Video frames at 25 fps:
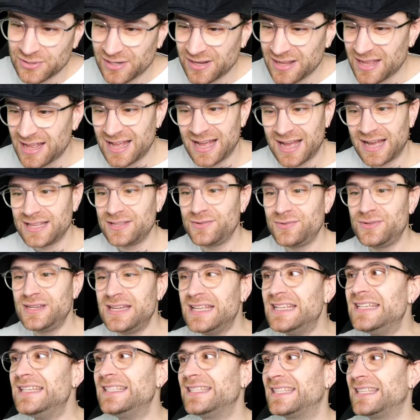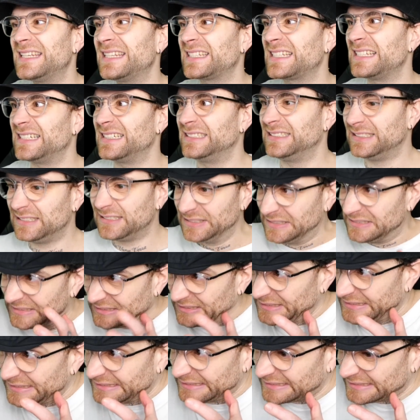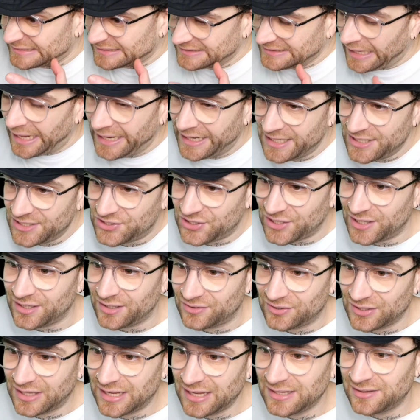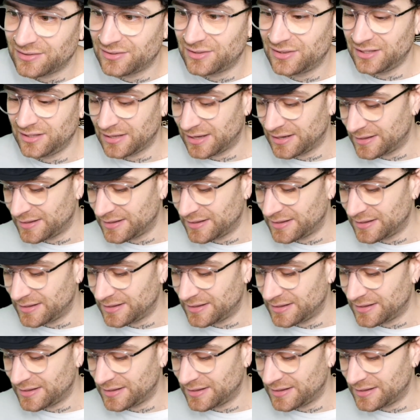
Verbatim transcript: Yeah, you need this, like, energy to get into the...